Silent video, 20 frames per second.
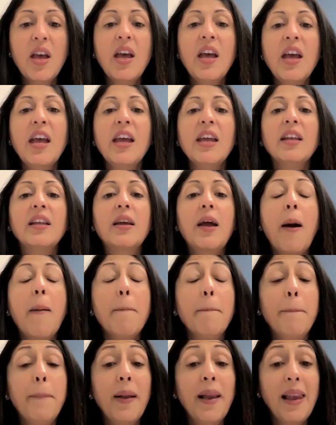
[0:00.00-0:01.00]
It
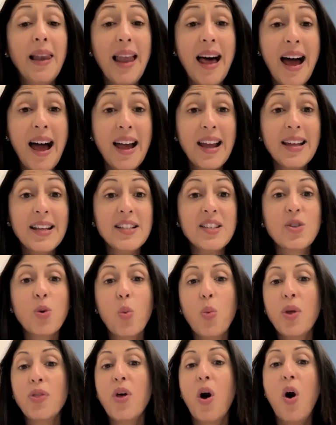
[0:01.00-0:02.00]
complies
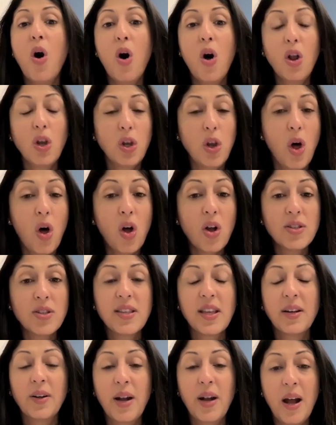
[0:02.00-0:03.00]
with all laws
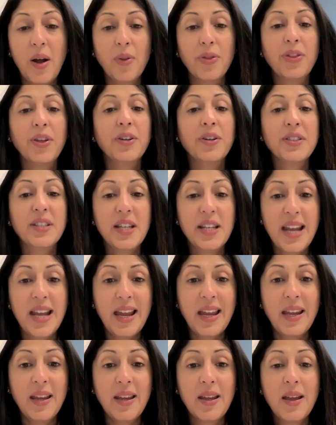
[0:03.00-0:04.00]
that are out there
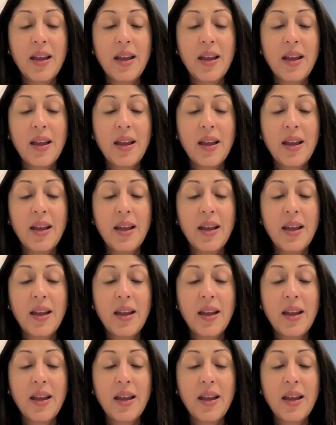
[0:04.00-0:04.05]
today.